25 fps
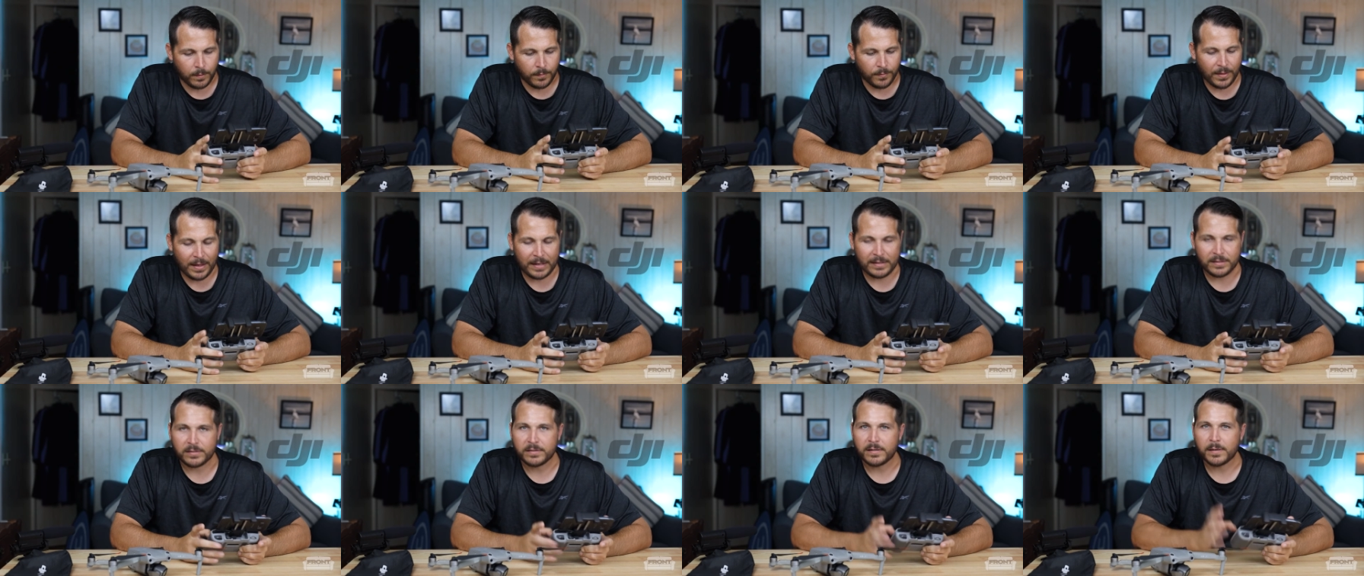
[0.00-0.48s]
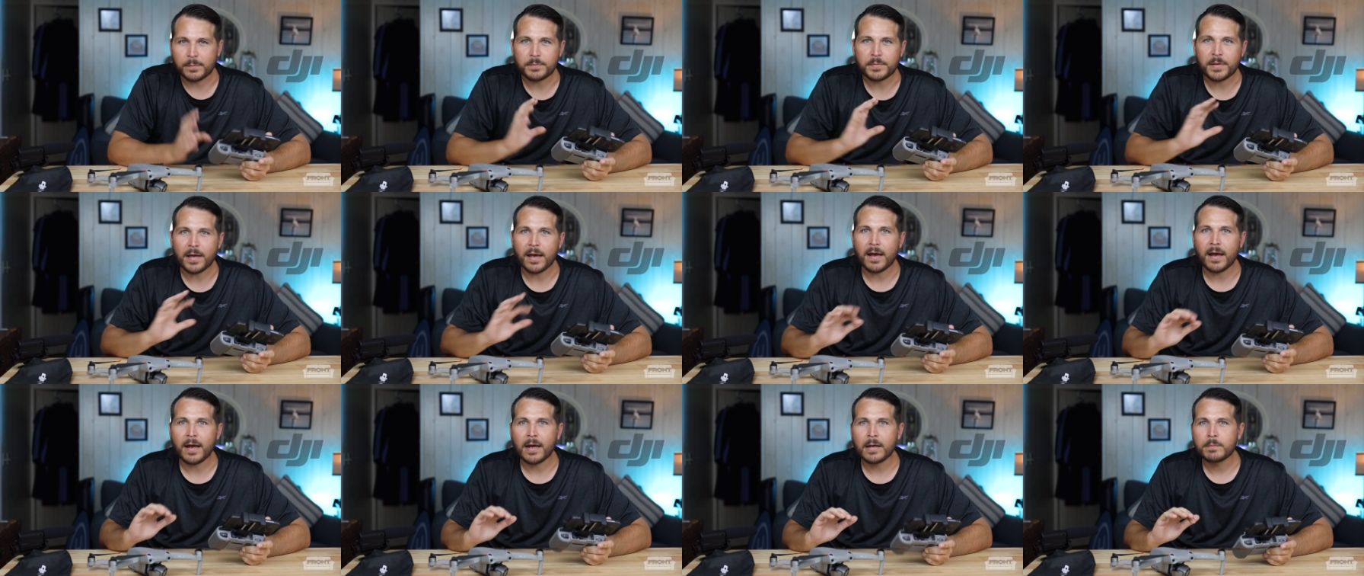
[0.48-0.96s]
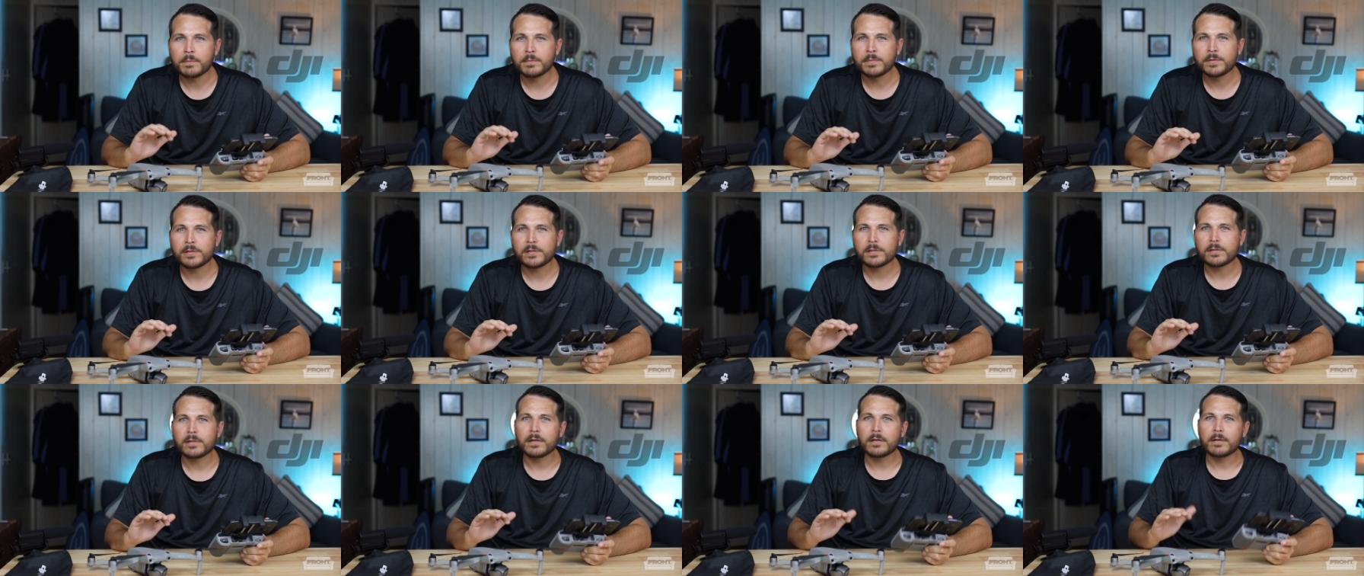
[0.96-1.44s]
that
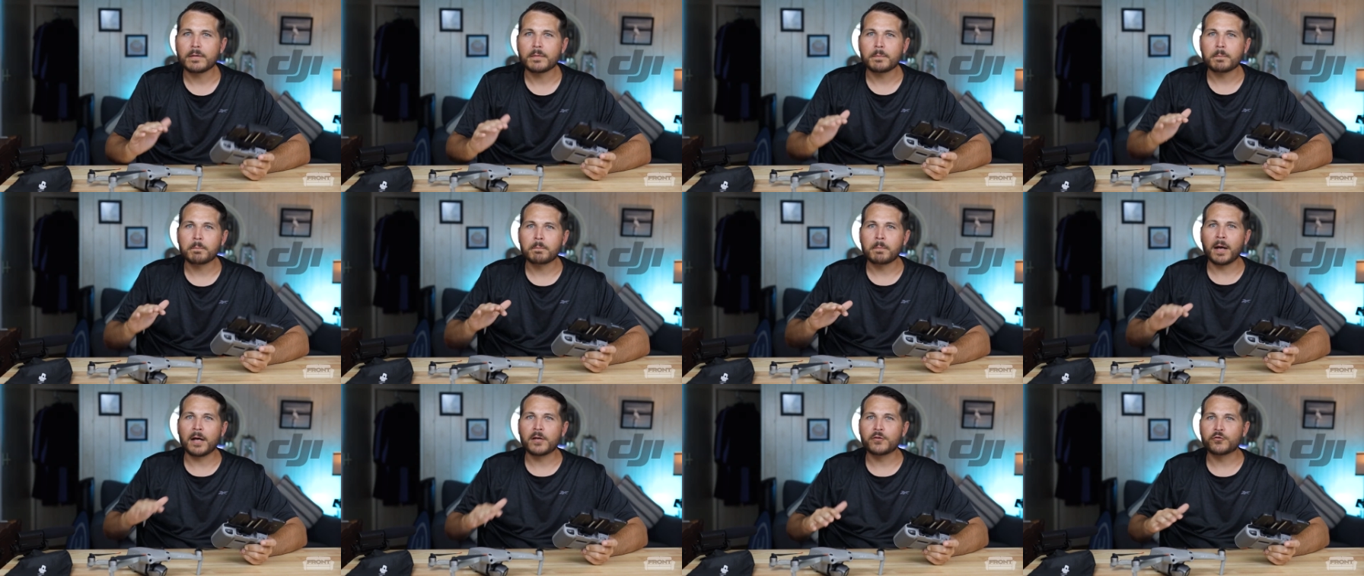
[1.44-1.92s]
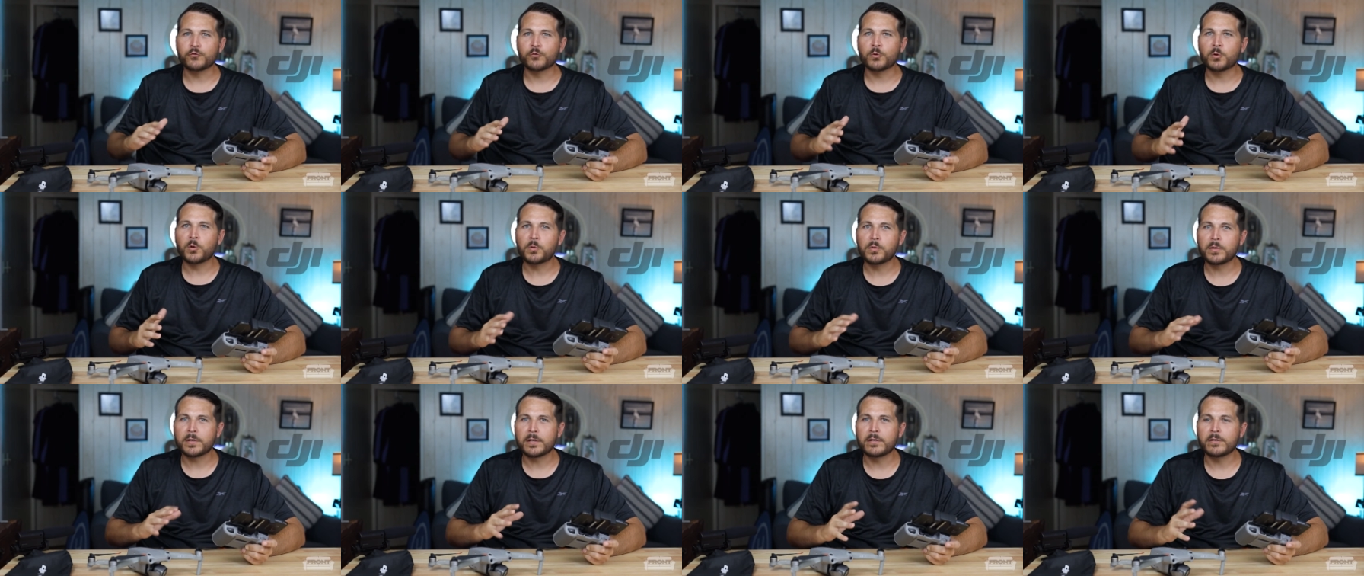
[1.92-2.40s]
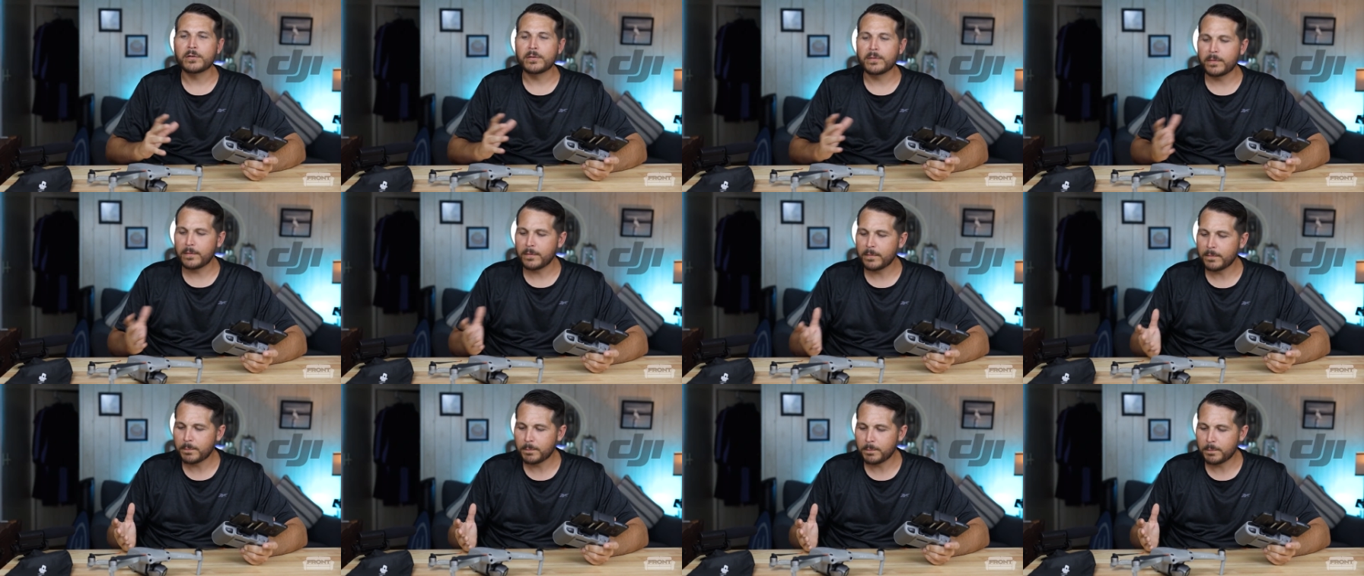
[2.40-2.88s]
sometimes my drone can
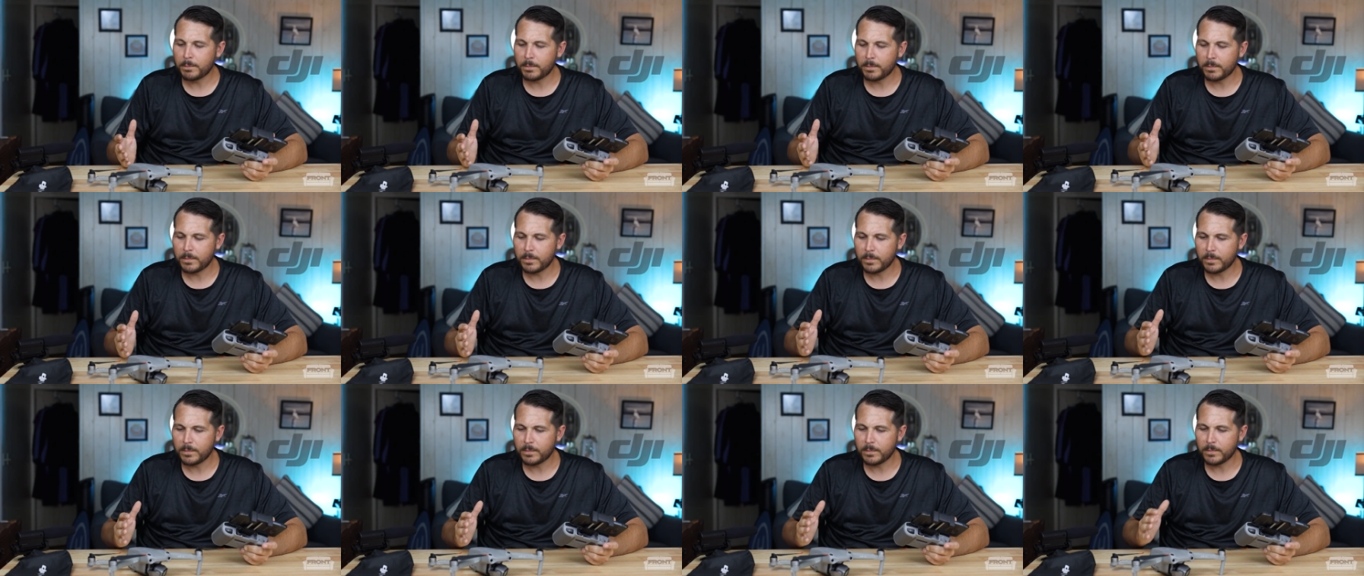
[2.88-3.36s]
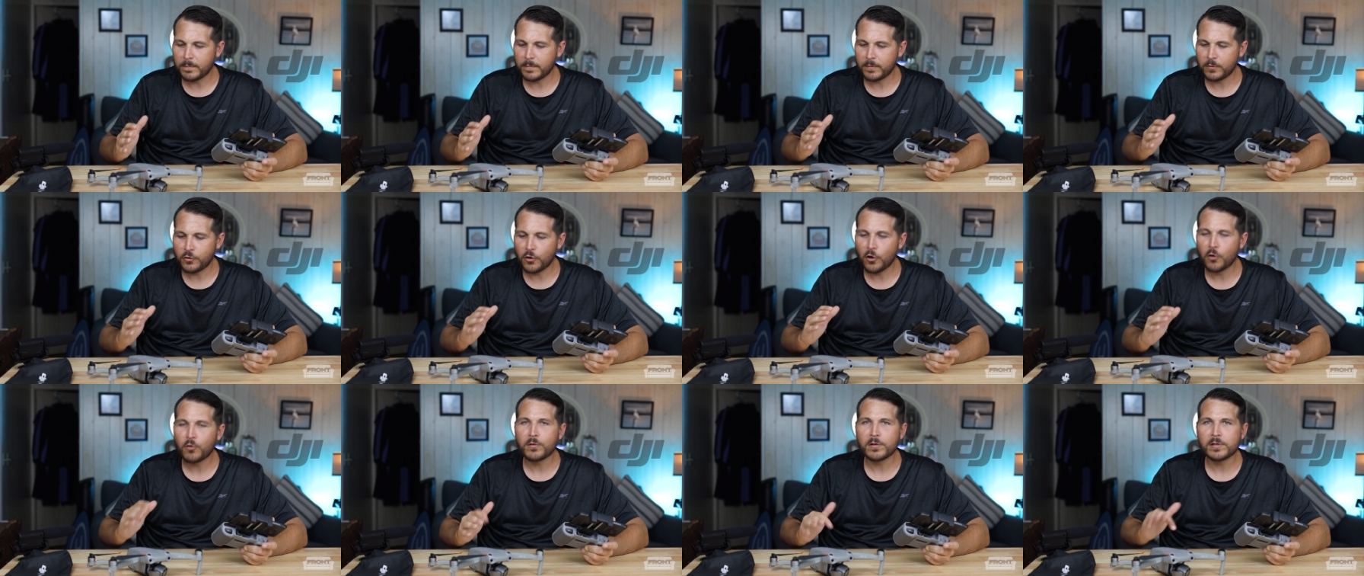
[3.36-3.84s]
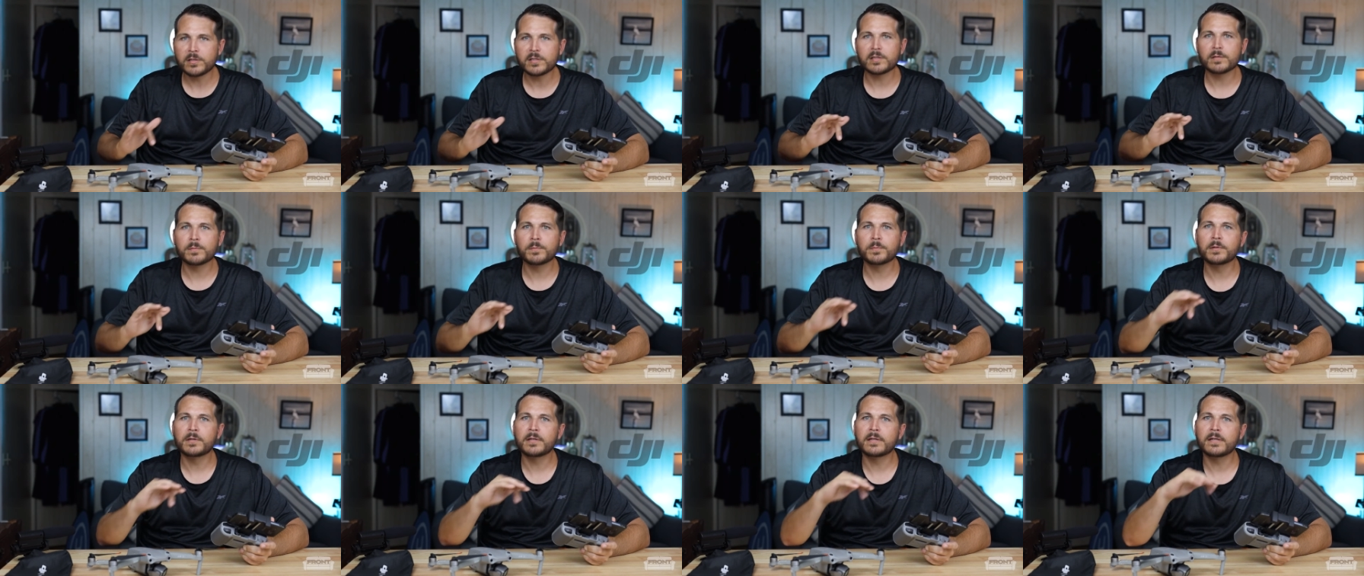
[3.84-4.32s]

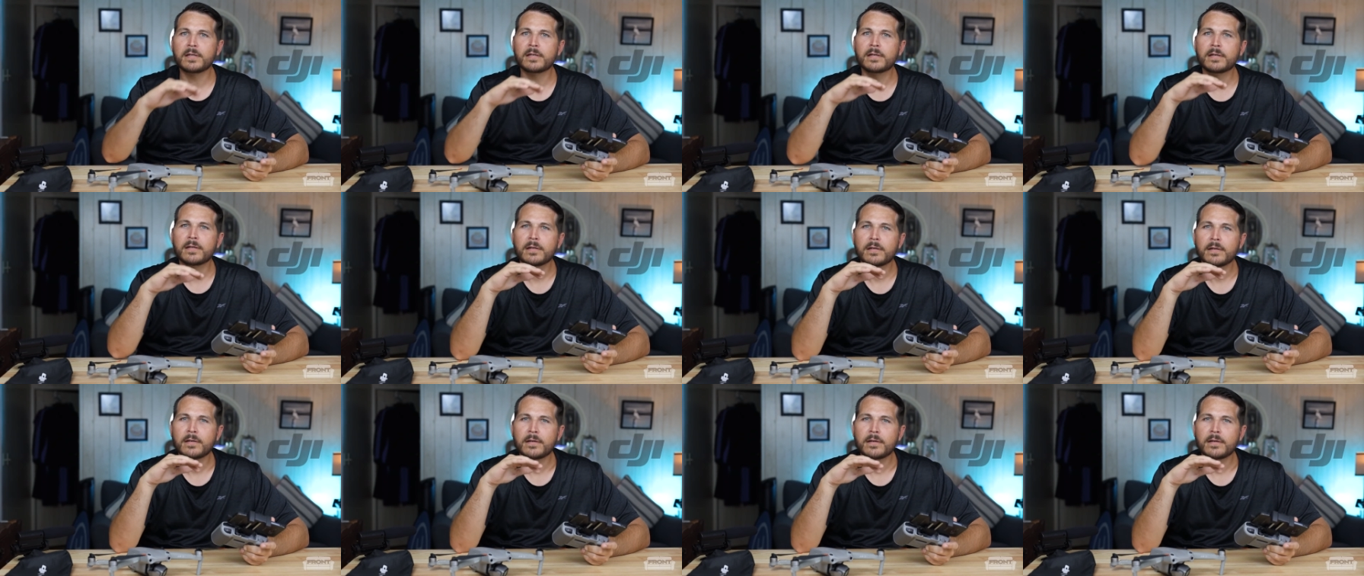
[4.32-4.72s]
noticeably